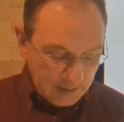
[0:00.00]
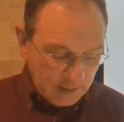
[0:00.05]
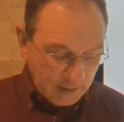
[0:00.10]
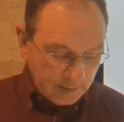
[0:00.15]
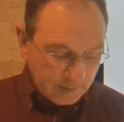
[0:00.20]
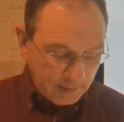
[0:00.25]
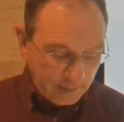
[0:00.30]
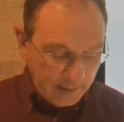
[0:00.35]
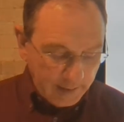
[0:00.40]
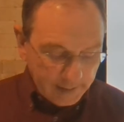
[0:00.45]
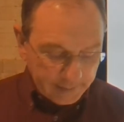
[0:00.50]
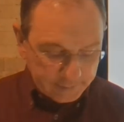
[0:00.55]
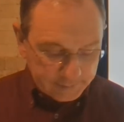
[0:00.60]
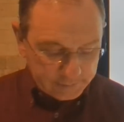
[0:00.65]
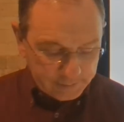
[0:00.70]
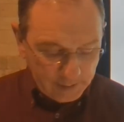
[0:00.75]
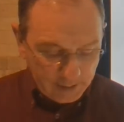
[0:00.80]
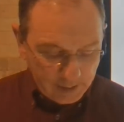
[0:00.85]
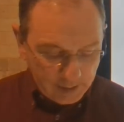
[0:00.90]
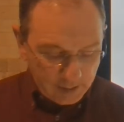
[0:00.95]
The
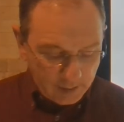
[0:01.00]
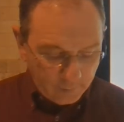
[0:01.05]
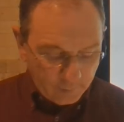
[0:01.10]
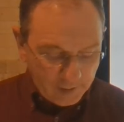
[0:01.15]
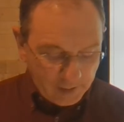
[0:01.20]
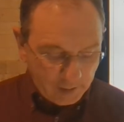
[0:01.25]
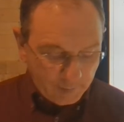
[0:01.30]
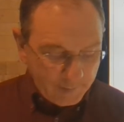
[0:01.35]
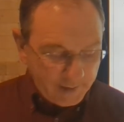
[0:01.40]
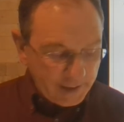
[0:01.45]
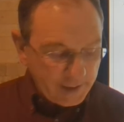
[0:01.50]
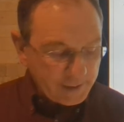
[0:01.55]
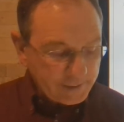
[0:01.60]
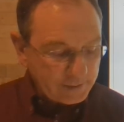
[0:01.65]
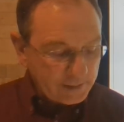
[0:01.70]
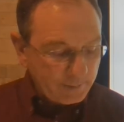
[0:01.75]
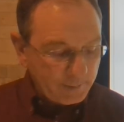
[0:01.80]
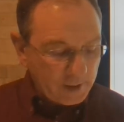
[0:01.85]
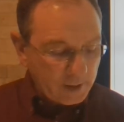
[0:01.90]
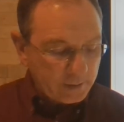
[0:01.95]
next
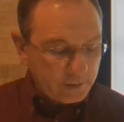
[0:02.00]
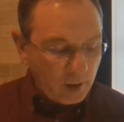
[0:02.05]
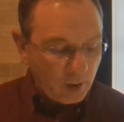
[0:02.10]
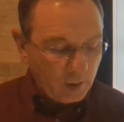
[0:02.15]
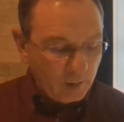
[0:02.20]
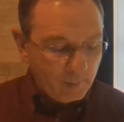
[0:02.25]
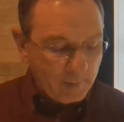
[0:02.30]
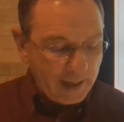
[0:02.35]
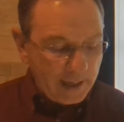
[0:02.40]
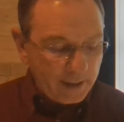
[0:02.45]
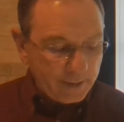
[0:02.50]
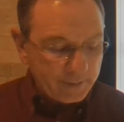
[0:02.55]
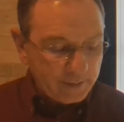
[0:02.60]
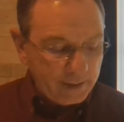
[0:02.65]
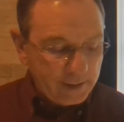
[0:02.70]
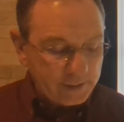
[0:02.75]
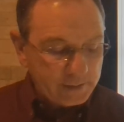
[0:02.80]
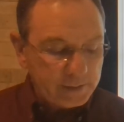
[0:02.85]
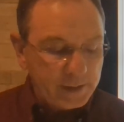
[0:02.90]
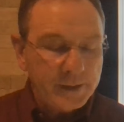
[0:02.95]
recommendation I'm going to talk about
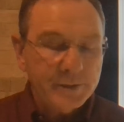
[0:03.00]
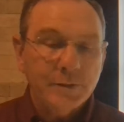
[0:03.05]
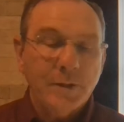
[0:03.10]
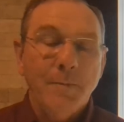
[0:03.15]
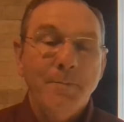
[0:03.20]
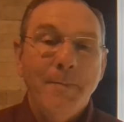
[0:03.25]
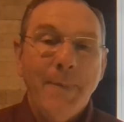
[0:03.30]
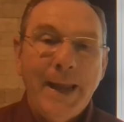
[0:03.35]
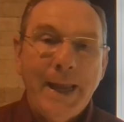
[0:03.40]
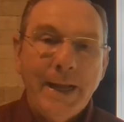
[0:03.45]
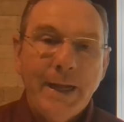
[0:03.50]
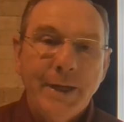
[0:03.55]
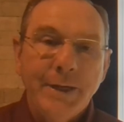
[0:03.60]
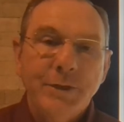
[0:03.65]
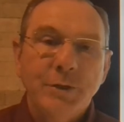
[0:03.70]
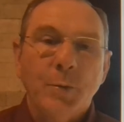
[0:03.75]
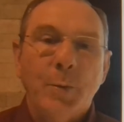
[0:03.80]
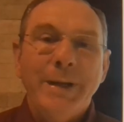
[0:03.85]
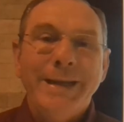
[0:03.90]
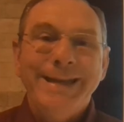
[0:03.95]
is to
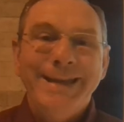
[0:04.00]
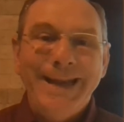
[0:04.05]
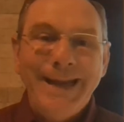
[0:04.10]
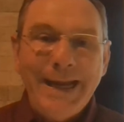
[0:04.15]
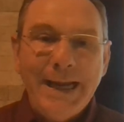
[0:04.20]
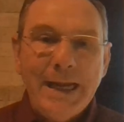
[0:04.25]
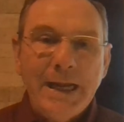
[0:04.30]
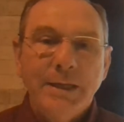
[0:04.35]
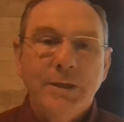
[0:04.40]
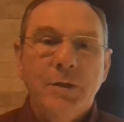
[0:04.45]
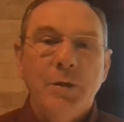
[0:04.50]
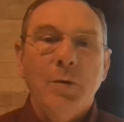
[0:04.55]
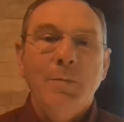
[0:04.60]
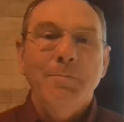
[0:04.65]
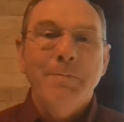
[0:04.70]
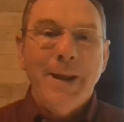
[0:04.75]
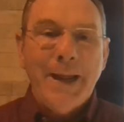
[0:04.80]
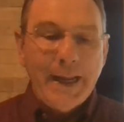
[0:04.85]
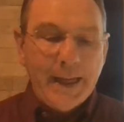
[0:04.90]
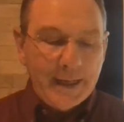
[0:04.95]
manage. We need to
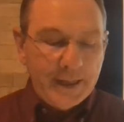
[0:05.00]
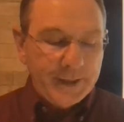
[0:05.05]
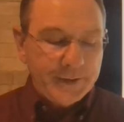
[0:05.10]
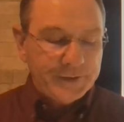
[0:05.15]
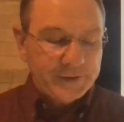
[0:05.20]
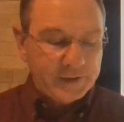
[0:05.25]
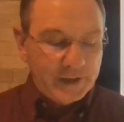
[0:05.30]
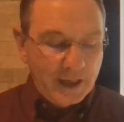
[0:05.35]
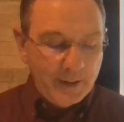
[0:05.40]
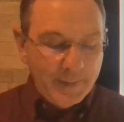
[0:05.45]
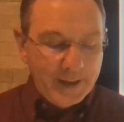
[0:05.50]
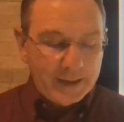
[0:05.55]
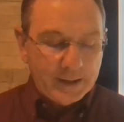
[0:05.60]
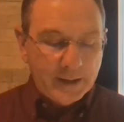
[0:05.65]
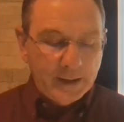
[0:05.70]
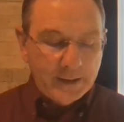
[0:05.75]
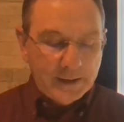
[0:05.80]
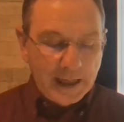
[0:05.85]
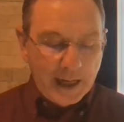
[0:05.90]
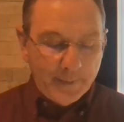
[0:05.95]
manage cement
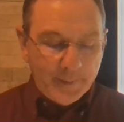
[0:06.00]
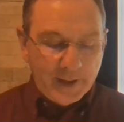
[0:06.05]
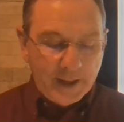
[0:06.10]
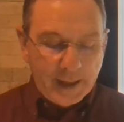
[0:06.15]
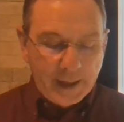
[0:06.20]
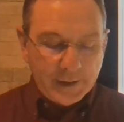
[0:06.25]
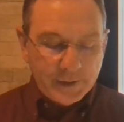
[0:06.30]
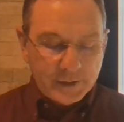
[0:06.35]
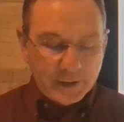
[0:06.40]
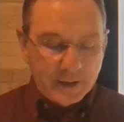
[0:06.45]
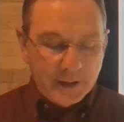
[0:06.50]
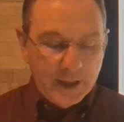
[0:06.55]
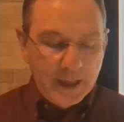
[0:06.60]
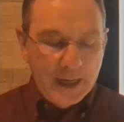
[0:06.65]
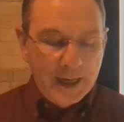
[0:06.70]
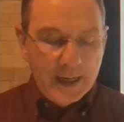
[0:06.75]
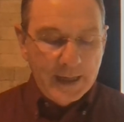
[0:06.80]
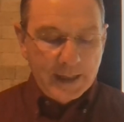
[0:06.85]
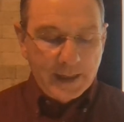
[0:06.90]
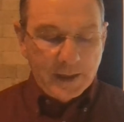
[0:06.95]
contamination
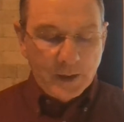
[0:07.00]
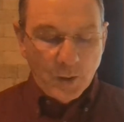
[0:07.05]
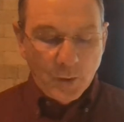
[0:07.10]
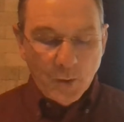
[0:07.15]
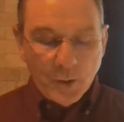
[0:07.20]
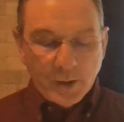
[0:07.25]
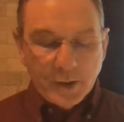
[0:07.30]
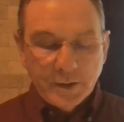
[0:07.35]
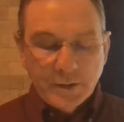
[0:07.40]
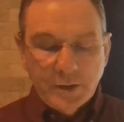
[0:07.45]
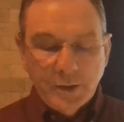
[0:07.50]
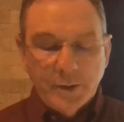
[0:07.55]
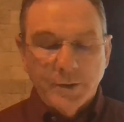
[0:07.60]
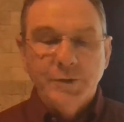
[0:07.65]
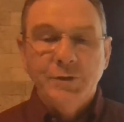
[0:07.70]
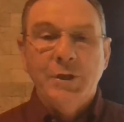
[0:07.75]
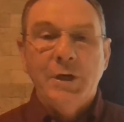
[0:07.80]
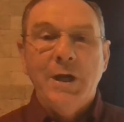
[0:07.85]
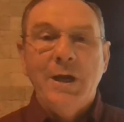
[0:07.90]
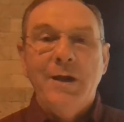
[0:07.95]
in order to
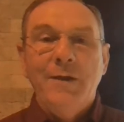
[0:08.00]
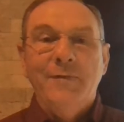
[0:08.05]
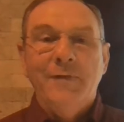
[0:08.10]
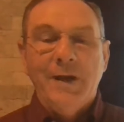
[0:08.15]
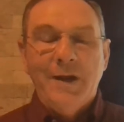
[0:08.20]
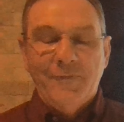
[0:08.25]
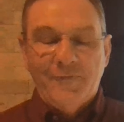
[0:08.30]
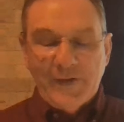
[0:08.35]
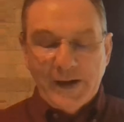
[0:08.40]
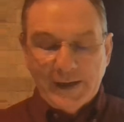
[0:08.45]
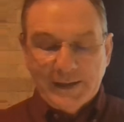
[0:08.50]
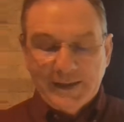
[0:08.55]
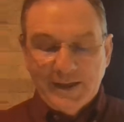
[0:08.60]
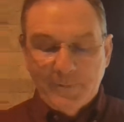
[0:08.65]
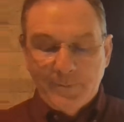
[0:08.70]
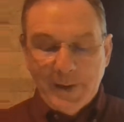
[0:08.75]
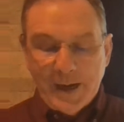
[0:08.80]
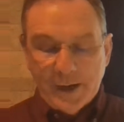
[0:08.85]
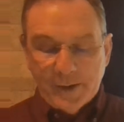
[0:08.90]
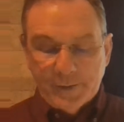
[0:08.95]
achieve
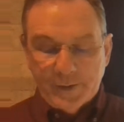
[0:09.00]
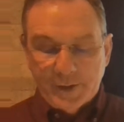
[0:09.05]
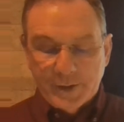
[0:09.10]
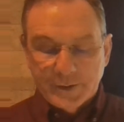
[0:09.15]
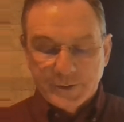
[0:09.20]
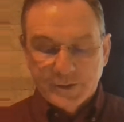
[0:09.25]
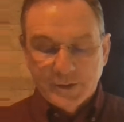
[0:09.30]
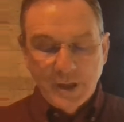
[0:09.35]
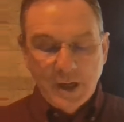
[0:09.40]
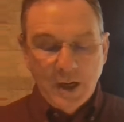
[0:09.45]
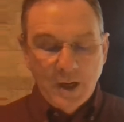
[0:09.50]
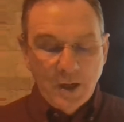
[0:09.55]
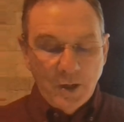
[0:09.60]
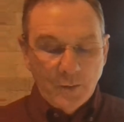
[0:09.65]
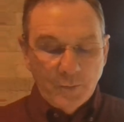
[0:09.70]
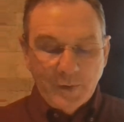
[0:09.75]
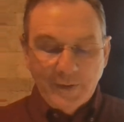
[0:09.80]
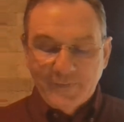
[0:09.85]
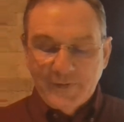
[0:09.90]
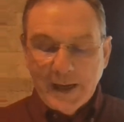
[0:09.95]
effective barriers.
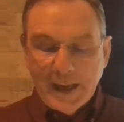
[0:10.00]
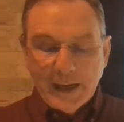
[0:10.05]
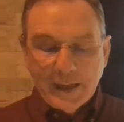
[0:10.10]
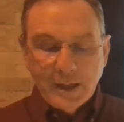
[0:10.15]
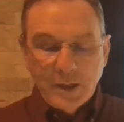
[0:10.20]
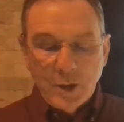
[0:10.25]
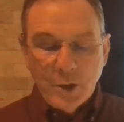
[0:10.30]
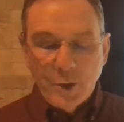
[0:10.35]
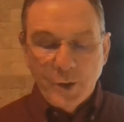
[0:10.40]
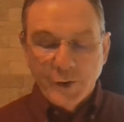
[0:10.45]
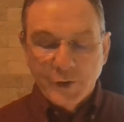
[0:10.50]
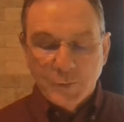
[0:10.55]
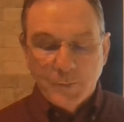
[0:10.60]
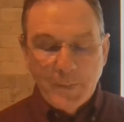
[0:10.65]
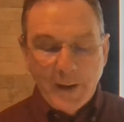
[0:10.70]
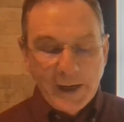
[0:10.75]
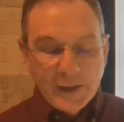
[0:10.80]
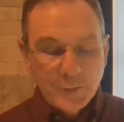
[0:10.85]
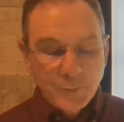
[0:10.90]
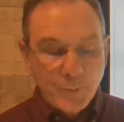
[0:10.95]
We've got to use
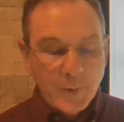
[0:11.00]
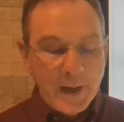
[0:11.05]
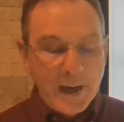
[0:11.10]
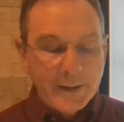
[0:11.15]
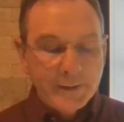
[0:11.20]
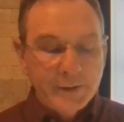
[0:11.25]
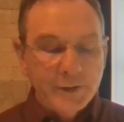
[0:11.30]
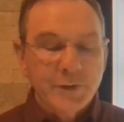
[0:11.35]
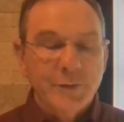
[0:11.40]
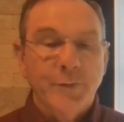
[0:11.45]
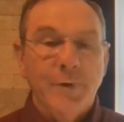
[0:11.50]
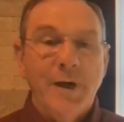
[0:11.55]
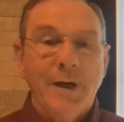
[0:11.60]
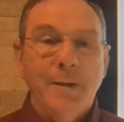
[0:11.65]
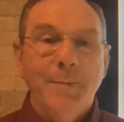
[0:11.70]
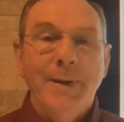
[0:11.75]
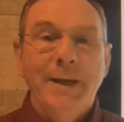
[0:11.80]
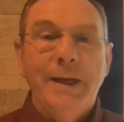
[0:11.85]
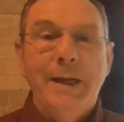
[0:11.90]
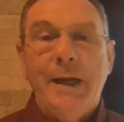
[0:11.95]
best practice
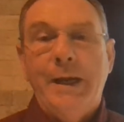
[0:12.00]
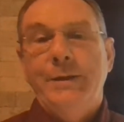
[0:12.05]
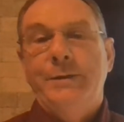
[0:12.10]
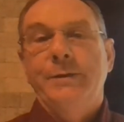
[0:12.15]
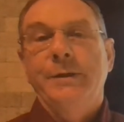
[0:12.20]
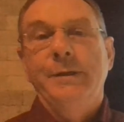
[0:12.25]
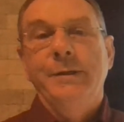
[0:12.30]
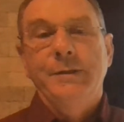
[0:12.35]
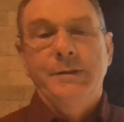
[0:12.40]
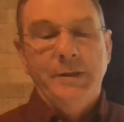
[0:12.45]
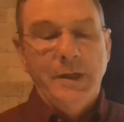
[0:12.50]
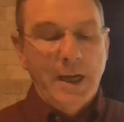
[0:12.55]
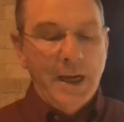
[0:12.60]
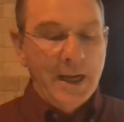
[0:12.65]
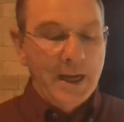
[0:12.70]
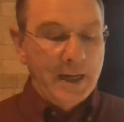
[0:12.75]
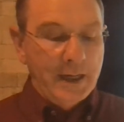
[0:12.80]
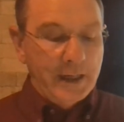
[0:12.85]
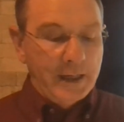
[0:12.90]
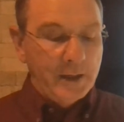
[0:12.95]
recommendations
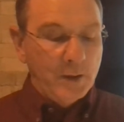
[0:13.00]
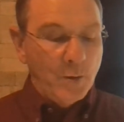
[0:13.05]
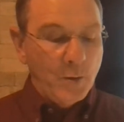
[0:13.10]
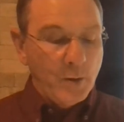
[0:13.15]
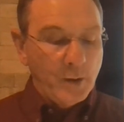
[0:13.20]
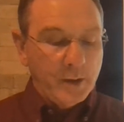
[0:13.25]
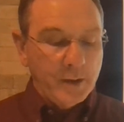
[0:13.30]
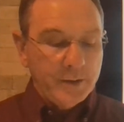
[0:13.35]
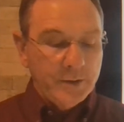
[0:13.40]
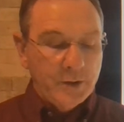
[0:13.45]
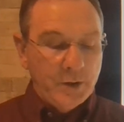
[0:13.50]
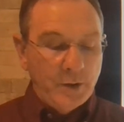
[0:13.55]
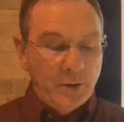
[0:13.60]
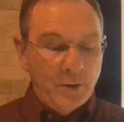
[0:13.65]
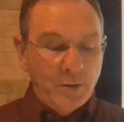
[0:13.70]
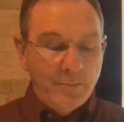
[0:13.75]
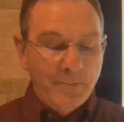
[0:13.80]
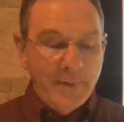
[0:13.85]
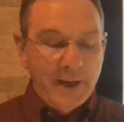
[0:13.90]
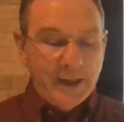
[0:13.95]
in order
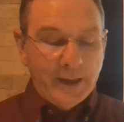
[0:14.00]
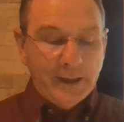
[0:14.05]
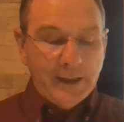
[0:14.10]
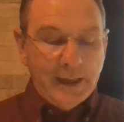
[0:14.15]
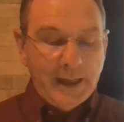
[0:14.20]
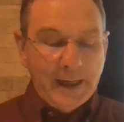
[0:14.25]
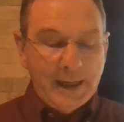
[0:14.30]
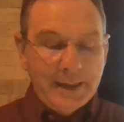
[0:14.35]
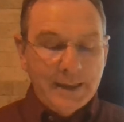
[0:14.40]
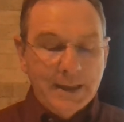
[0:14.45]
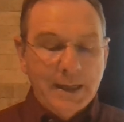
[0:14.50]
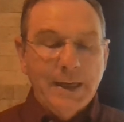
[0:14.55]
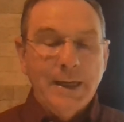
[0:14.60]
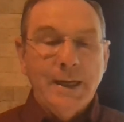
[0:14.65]
to mitigate